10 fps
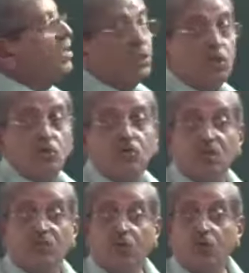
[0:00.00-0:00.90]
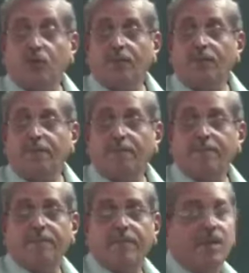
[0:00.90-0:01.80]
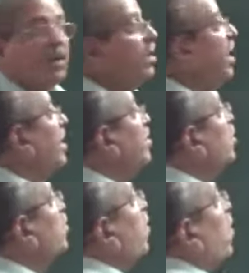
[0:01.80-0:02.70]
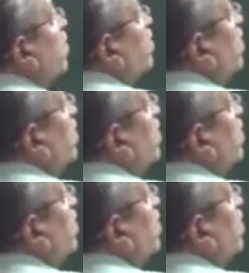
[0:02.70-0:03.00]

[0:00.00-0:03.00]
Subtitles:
C2H4O. And this form